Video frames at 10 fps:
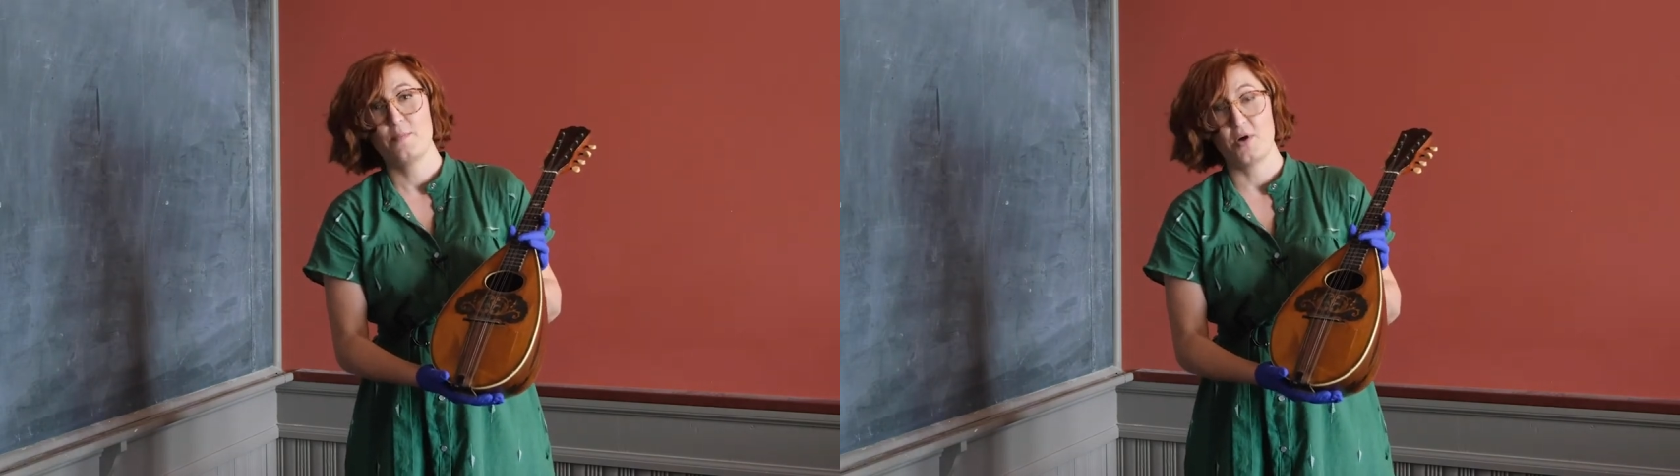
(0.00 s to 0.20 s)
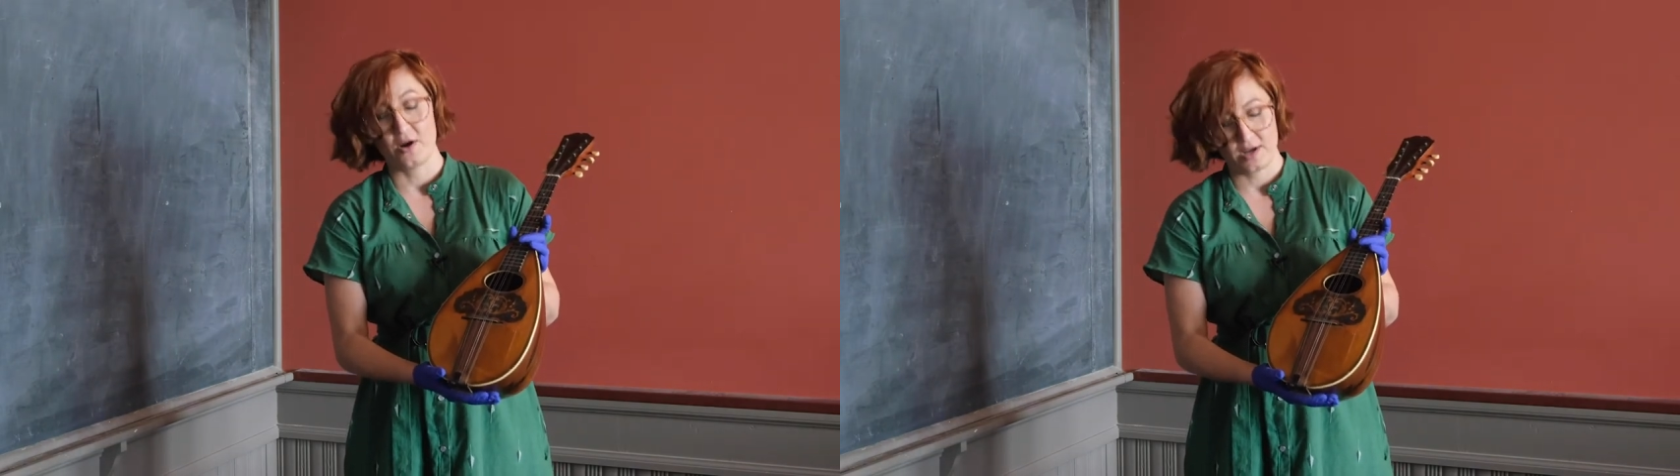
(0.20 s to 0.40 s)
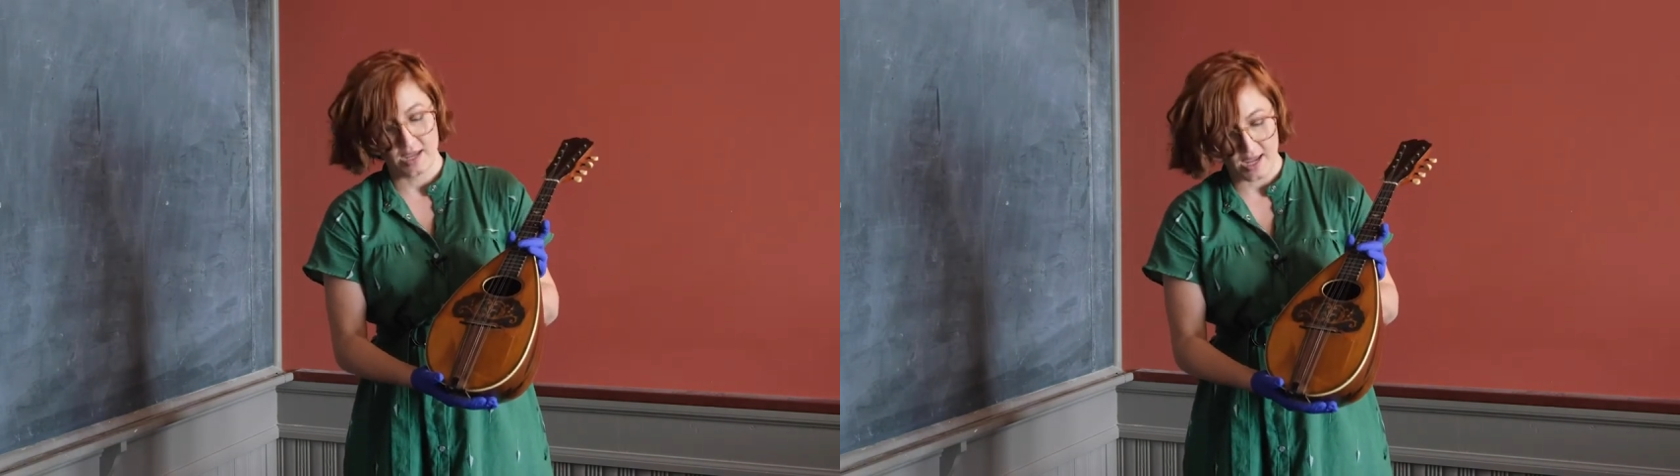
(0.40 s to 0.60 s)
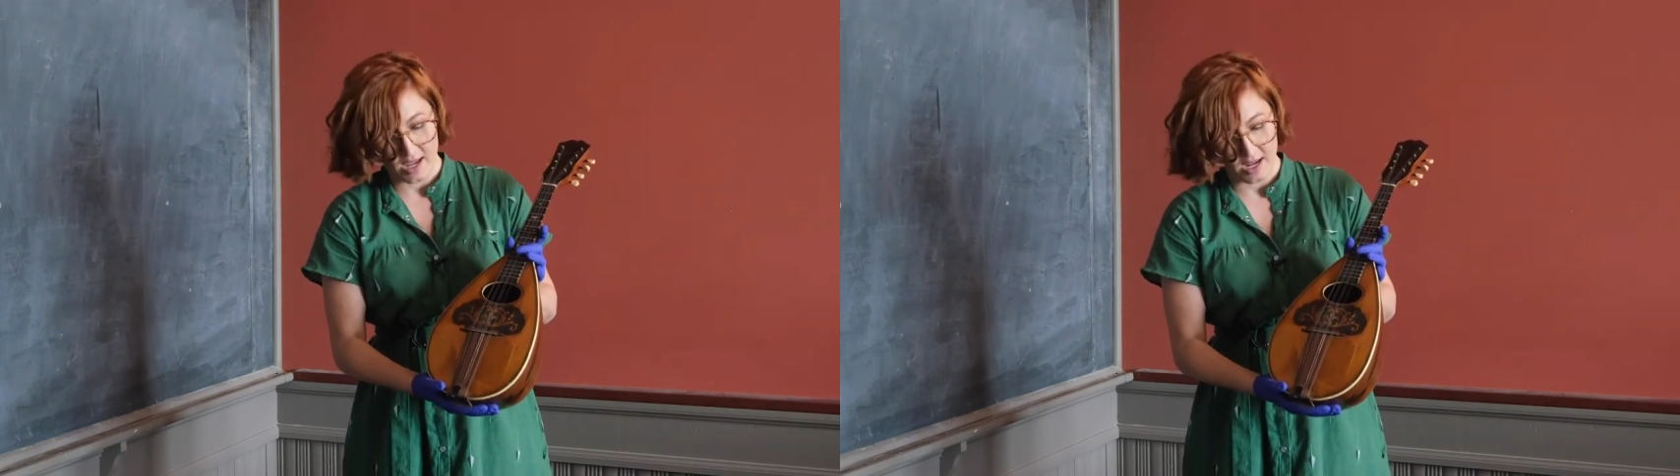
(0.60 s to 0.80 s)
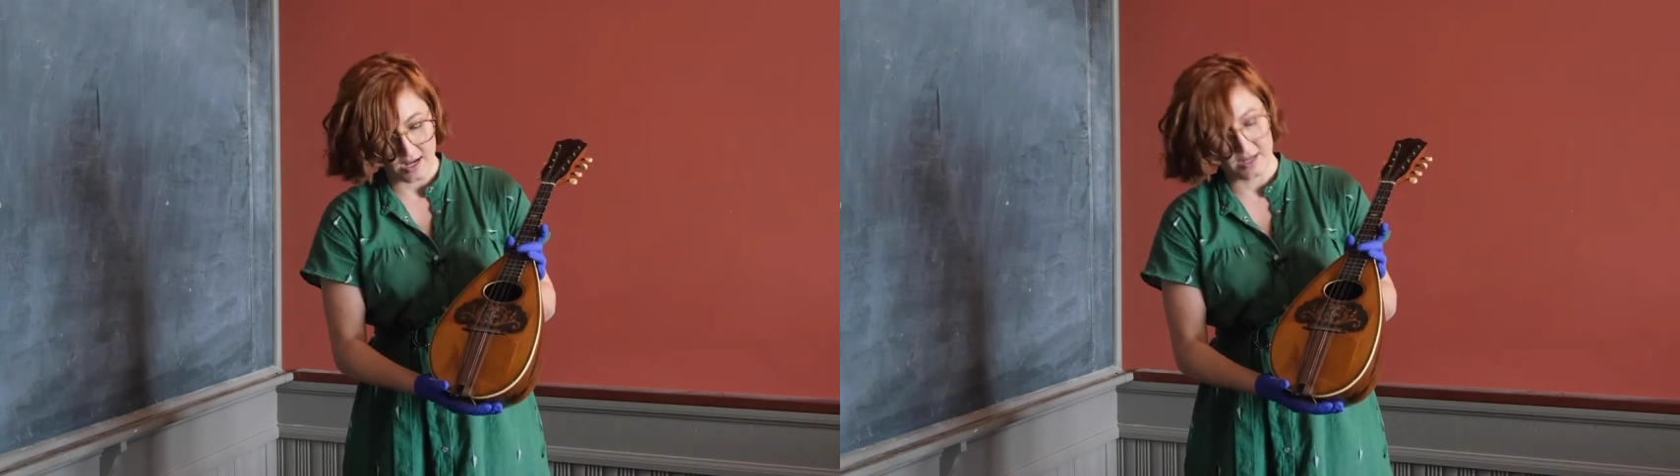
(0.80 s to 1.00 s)

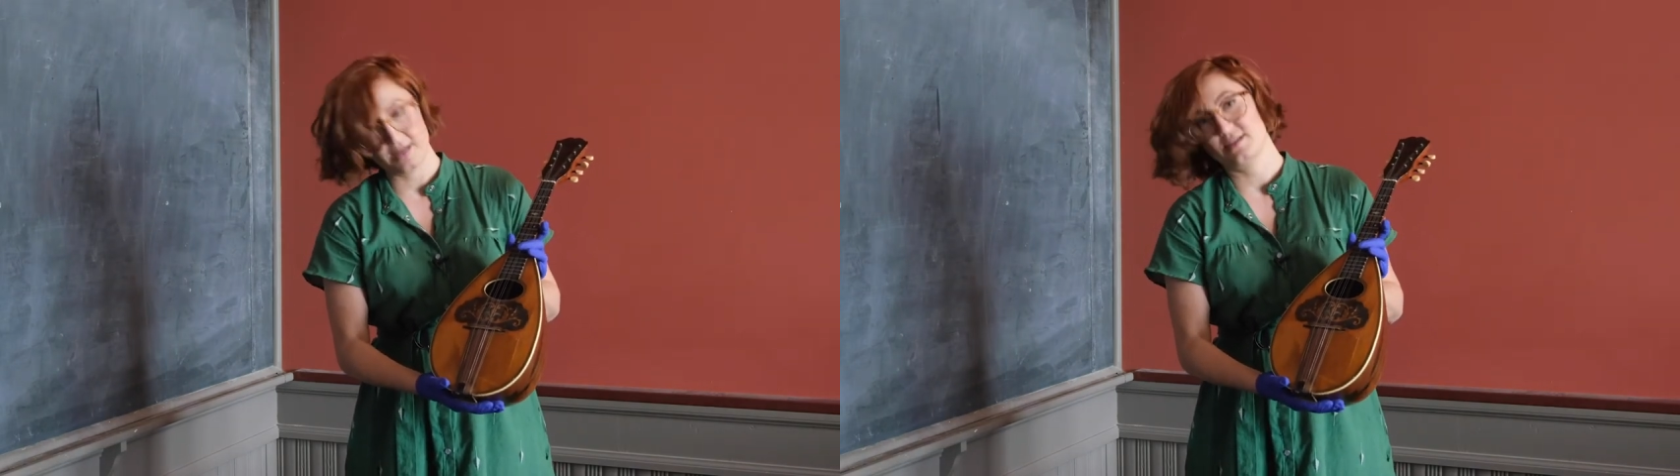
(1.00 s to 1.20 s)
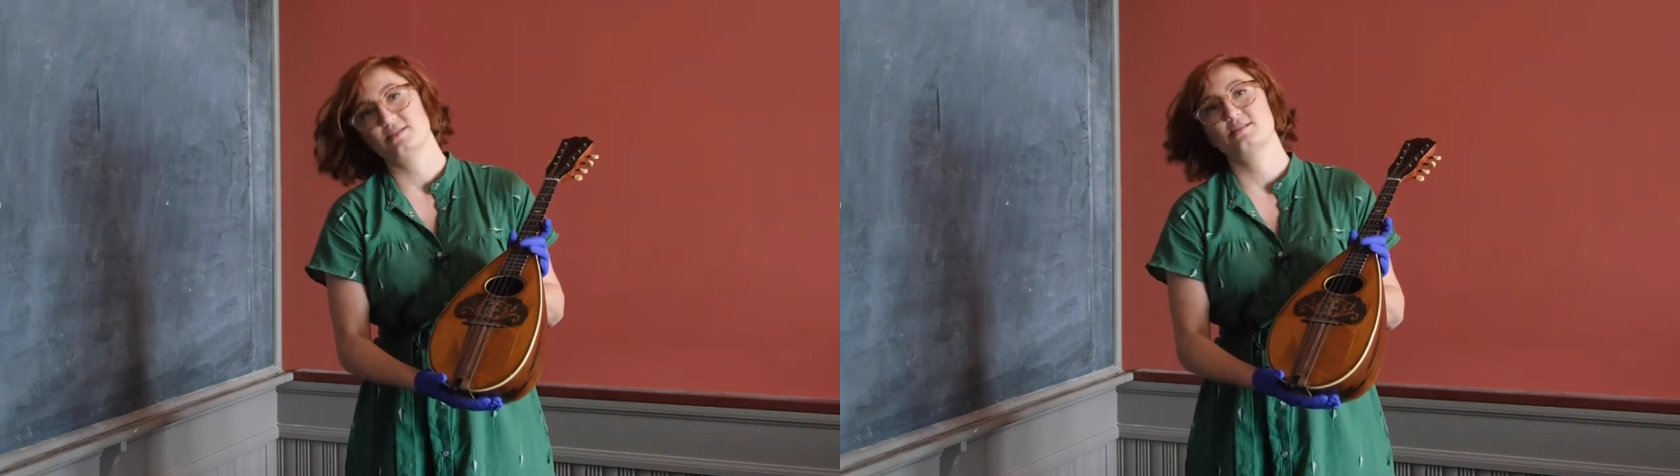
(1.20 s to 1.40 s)
Parquet is